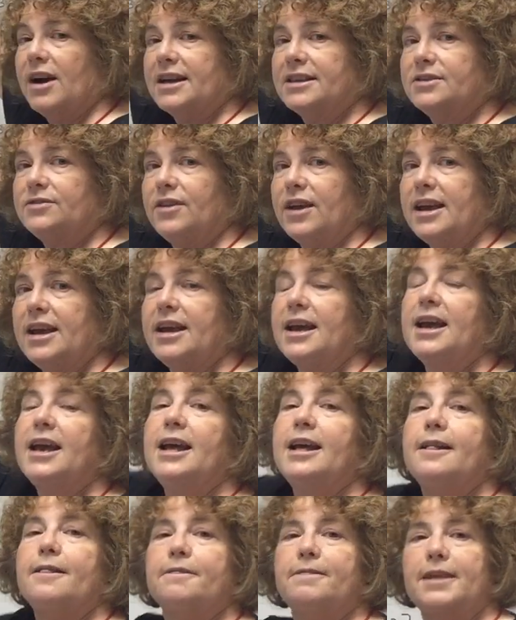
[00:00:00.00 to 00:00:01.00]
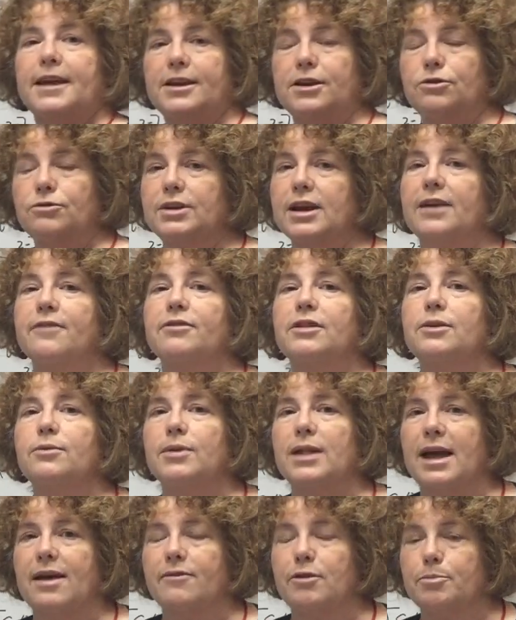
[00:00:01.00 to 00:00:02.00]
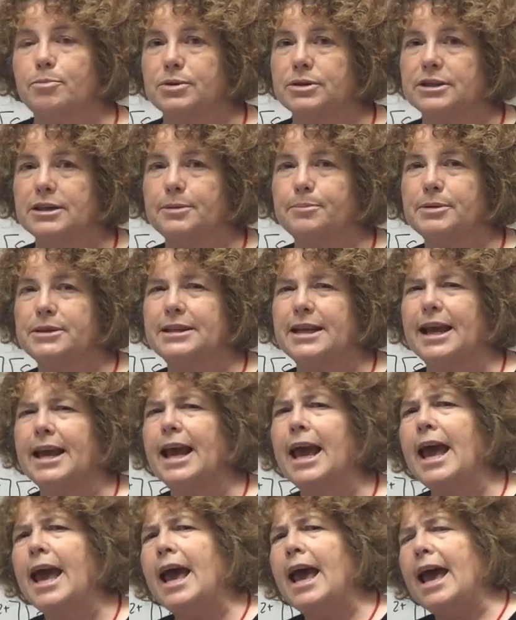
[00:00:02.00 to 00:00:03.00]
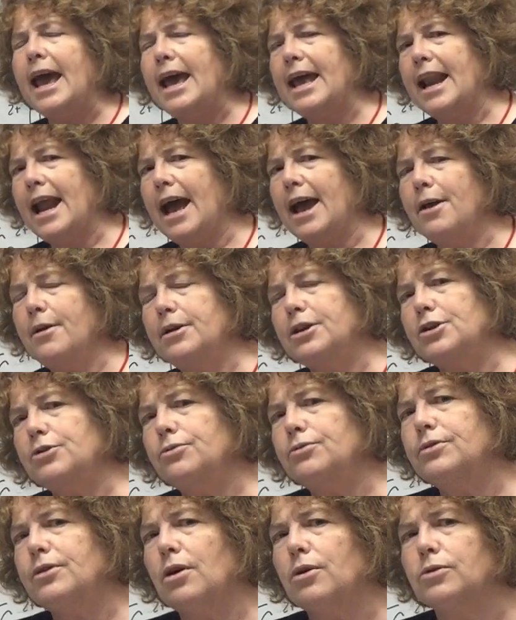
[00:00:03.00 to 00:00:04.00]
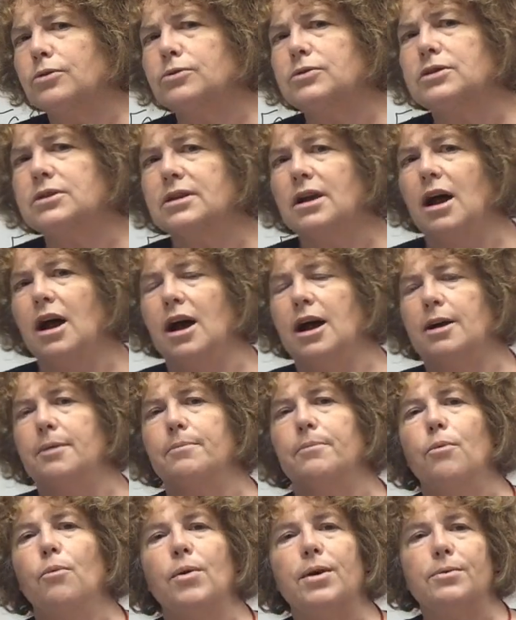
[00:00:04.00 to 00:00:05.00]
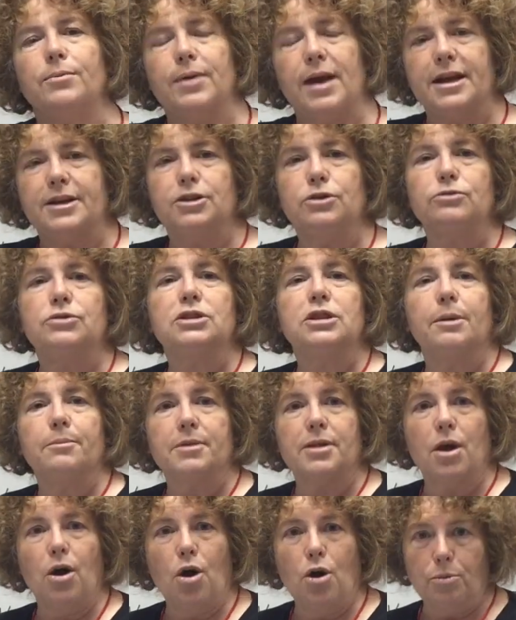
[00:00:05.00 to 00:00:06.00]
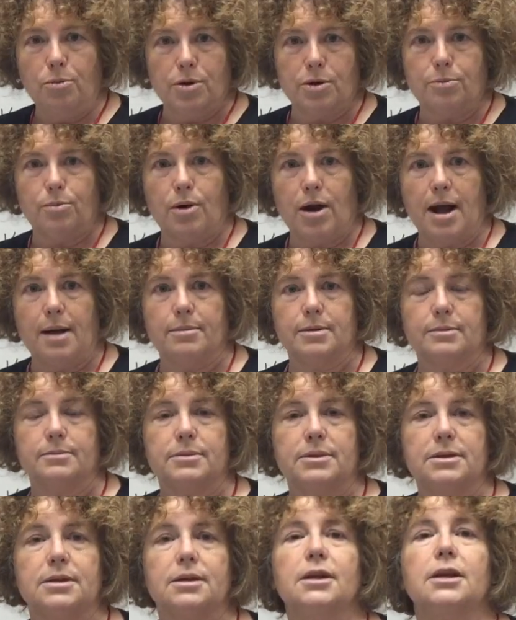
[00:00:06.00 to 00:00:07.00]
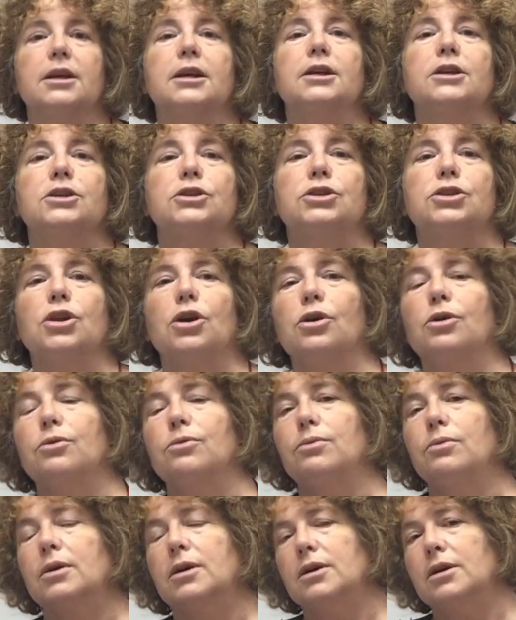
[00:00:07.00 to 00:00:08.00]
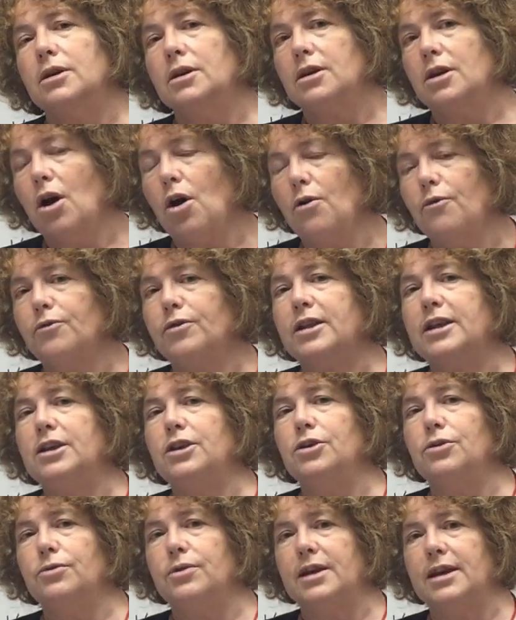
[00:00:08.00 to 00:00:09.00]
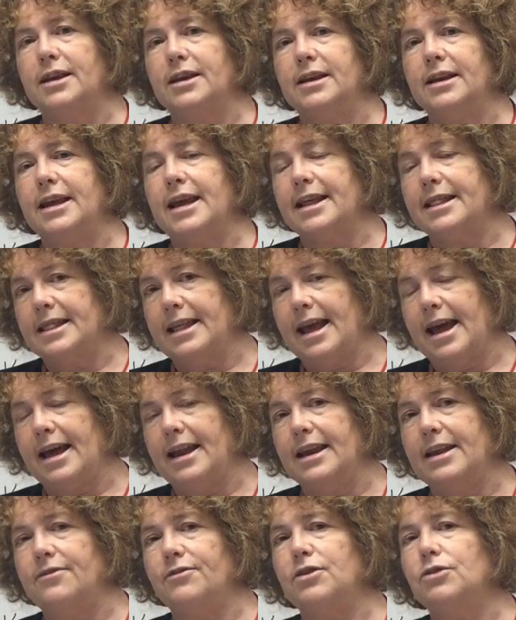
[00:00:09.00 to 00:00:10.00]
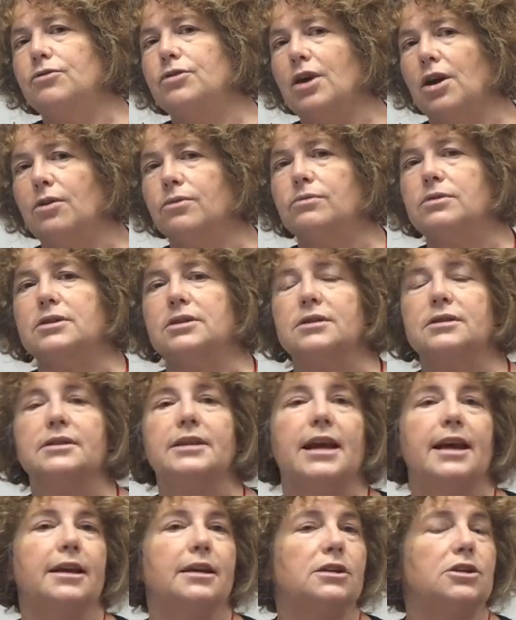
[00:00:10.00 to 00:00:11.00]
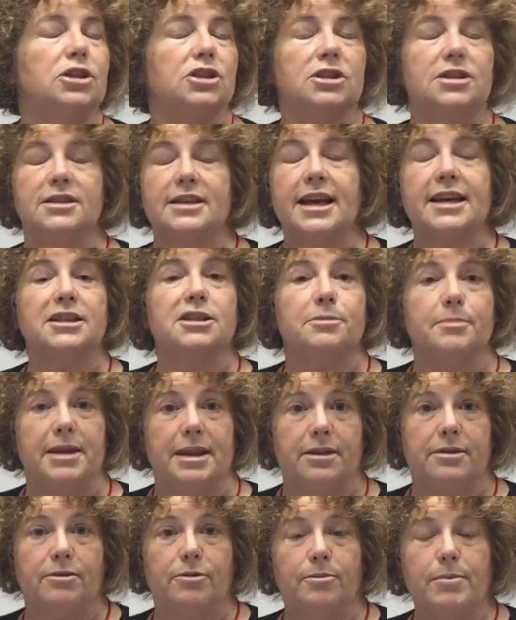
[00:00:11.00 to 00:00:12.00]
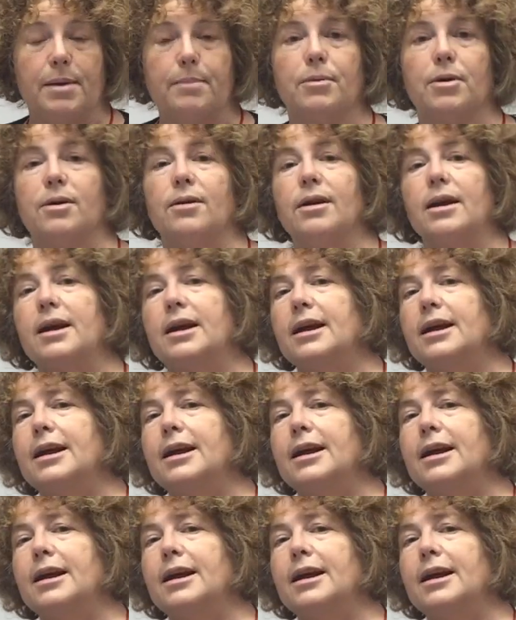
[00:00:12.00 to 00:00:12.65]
phosphate, then you definitely will have a precipitate. And I do those when I do some of the homework problems. So hopefully you can get that. If you don't, then just text me. Remember,